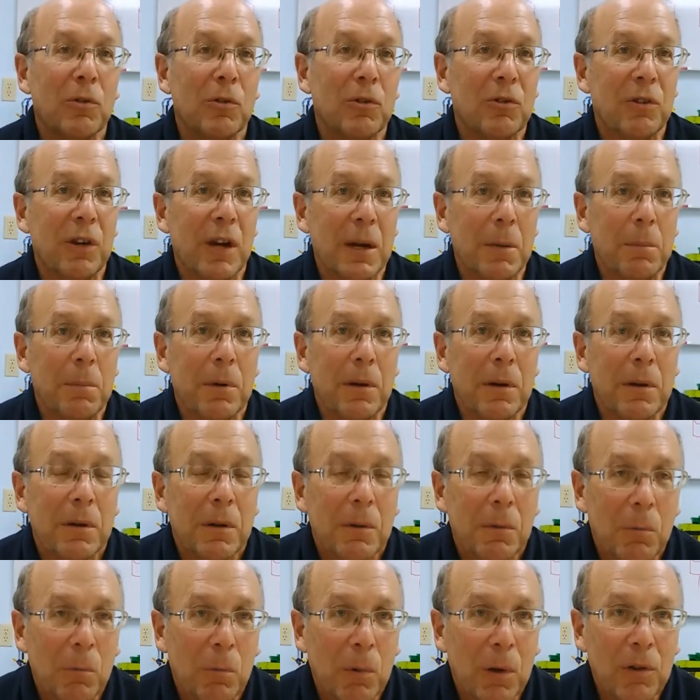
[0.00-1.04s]
shape,
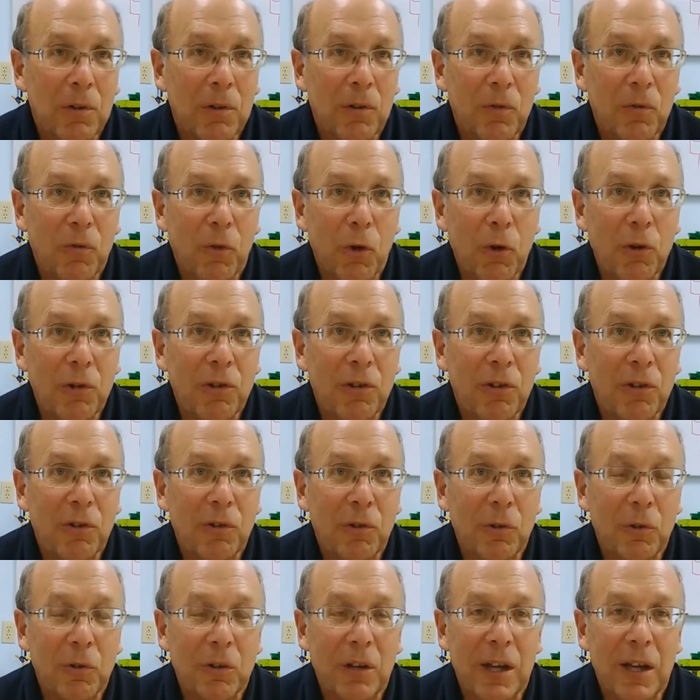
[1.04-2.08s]
once forces
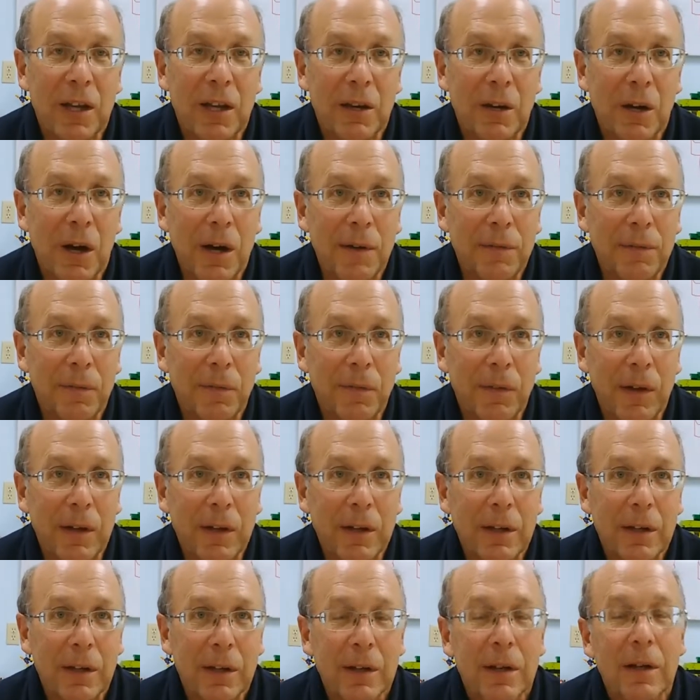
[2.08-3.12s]
are taken off of it,
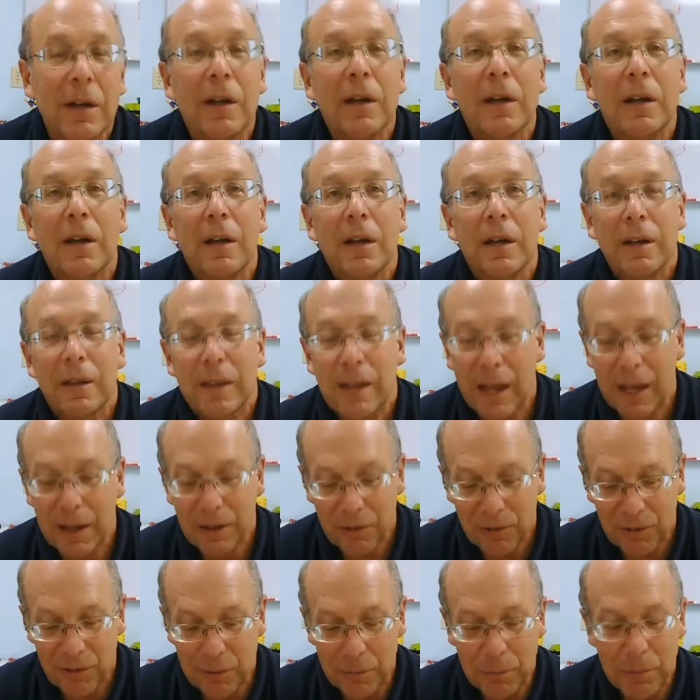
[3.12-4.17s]

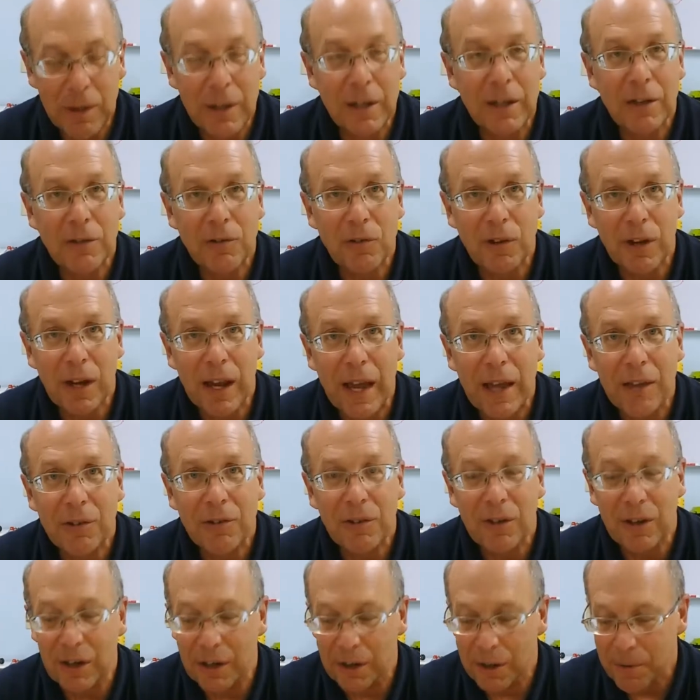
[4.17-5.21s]
that's something that's
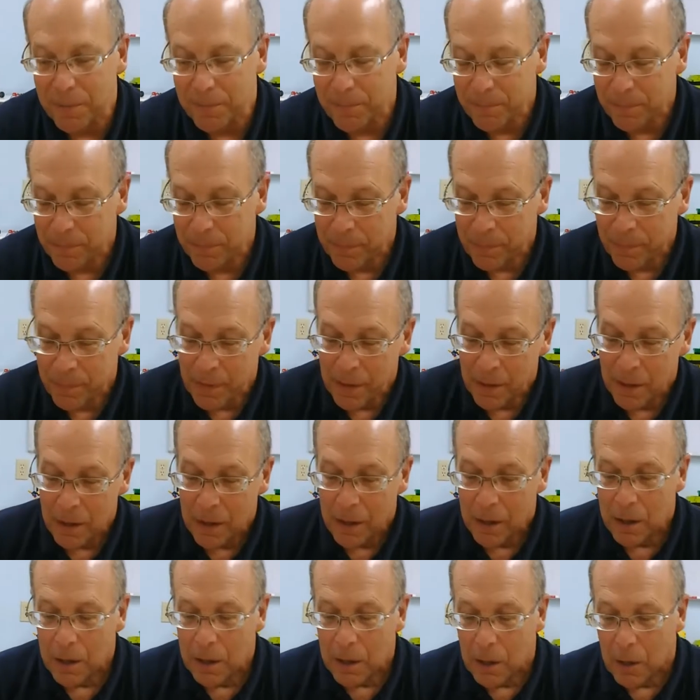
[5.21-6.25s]
elastic.
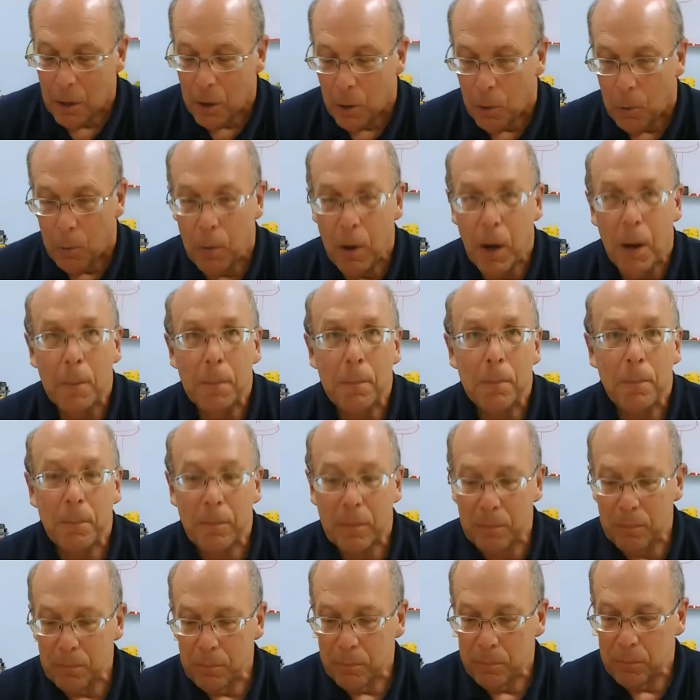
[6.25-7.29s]
Well,
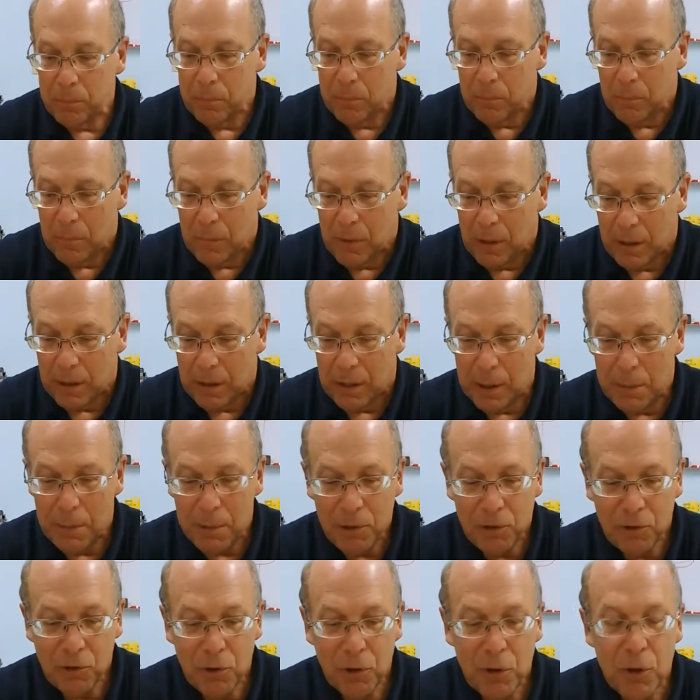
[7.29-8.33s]
let me
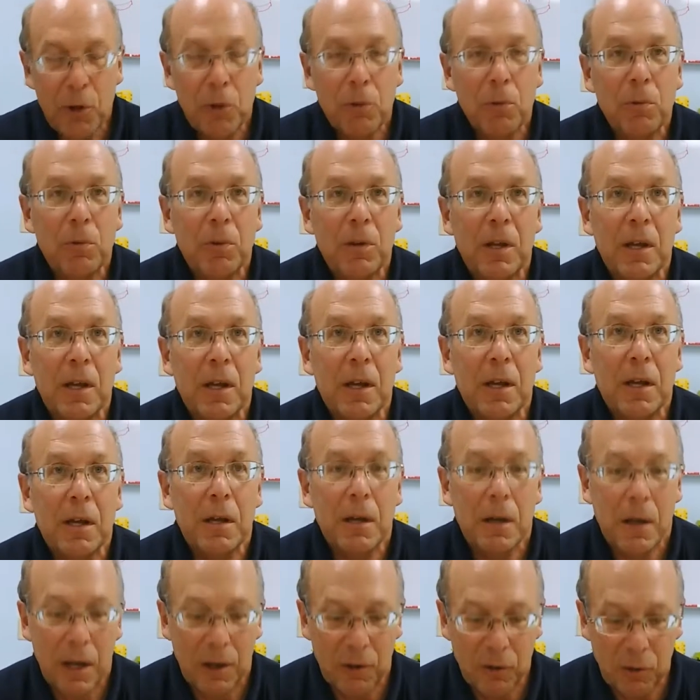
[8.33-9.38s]
show you the
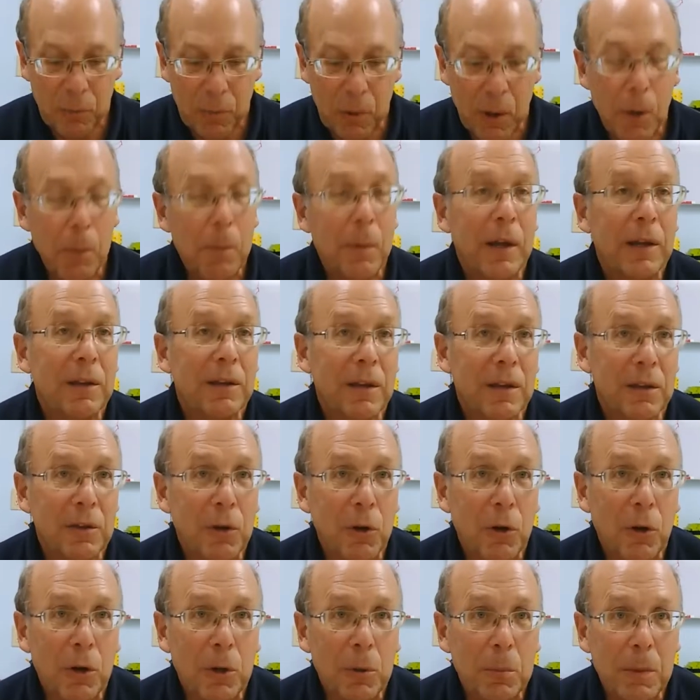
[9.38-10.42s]
experiment that
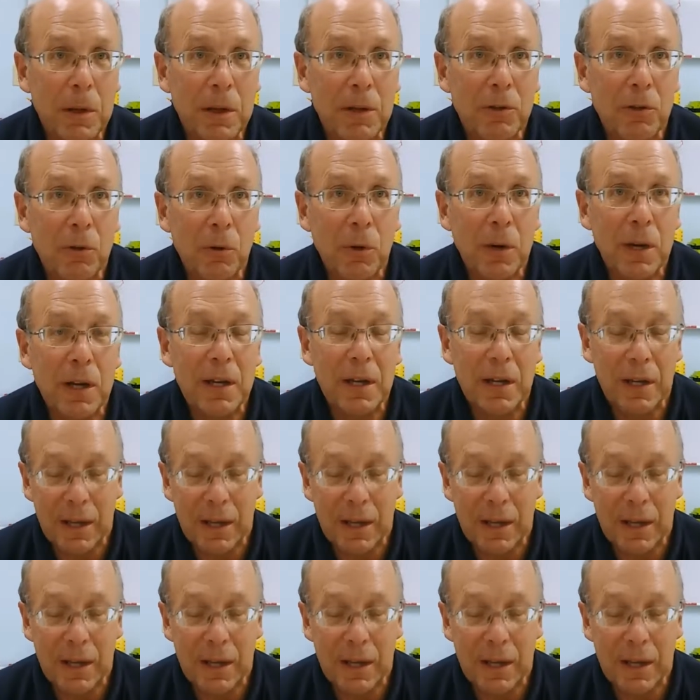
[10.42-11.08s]
you're going to be doing